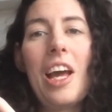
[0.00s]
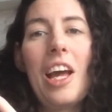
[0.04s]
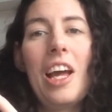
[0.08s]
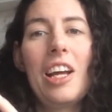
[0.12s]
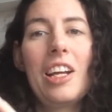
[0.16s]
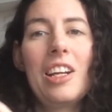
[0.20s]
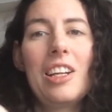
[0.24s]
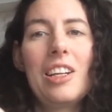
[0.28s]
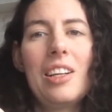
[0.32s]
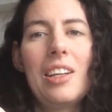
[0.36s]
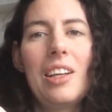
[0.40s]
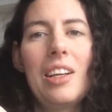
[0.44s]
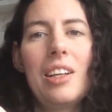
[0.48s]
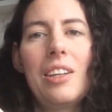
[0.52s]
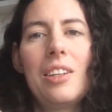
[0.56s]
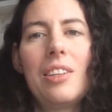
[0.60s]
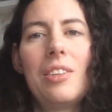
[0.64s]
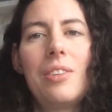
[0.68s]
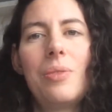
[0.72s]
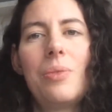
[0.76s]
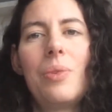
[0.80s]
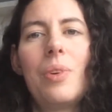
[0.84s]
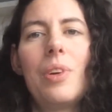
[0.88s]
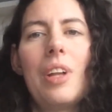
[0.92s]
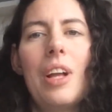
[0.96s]
and
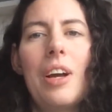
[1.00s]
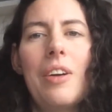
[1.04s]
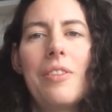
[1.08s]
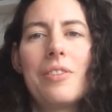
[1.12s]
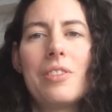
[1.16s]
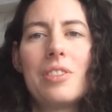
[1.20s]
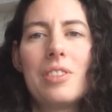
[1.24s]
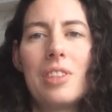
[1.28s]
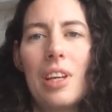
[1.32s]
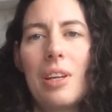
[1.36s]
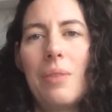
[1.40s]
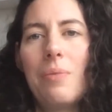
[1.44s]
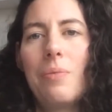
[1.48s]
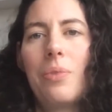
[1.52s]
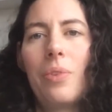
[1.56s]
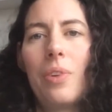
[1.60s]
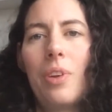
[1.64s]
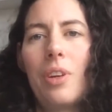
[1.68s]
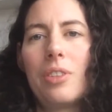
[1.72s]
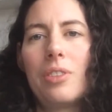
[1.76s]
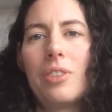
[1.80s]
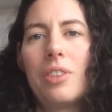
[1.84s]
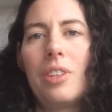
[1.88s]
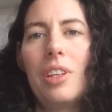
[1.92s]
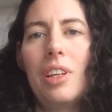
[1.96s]
it will have the same
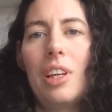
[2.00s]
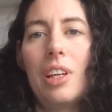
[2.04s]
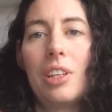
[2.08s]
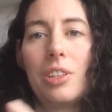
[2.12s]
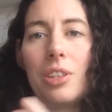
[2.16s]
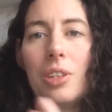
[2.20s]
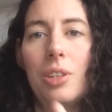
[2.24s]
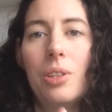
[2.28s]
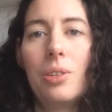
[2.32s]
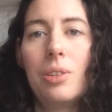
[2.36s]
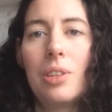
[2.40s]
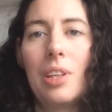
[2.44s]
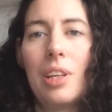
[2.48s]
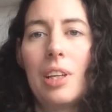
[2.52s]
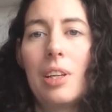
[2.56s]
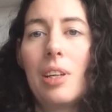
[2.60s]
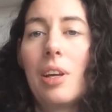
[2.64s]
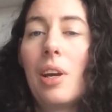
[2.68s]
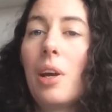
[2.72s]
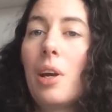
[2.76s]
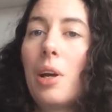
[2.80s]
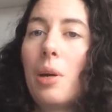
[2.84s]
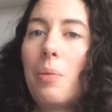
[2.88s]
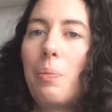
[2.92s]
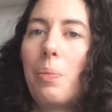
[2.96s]
velocity as you did,
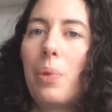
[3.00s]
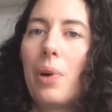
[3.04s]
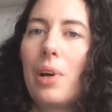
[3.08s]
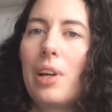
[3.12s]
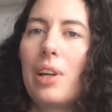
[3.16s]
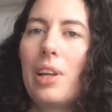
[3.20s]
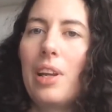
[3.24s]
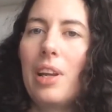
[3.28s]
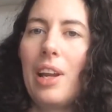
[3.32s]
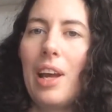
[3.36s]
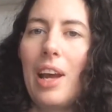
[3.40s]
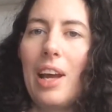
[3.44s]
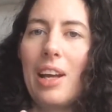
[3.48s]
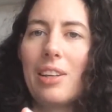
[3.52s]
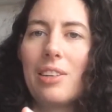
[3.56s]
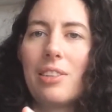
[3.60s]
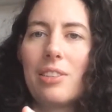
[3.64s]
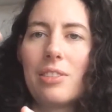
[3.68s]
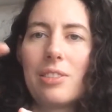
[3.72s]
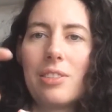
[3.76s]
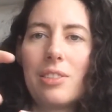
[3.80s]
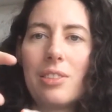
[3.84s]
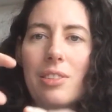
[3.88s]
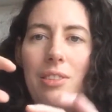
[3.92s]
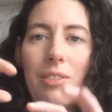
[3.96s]
but it had a
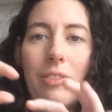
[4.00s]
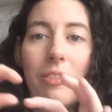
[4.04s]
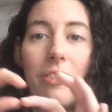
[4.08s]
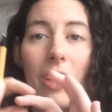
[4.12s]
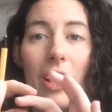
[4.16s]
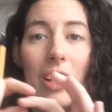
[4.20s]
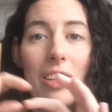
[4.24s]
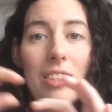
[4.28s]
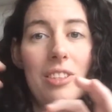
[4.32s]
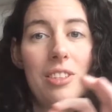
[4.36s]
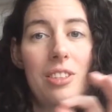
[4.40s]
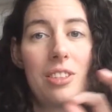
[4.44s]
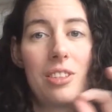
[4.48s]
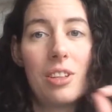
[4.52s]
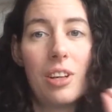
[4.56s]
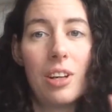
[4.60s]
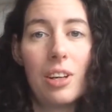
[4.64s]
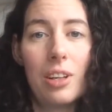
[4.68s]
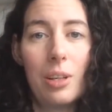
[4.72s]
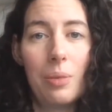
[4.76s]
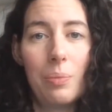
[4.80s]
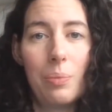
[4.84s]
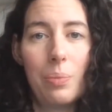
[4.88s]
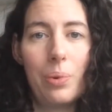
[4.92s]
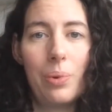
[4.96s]
faster
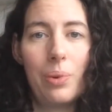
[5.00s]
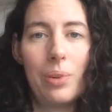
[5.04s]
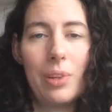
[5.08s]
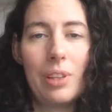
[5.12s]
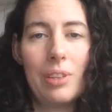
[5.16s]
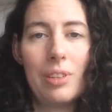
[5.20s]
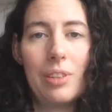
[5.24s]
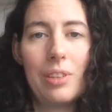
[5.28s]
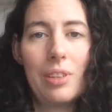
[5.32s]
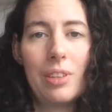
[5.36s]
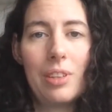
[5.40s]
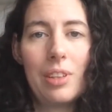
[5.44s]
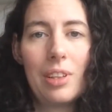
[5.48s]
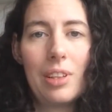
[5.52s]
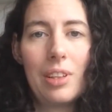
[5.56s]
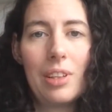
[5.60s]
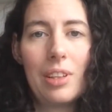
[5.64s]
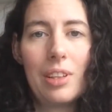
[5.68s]
starting point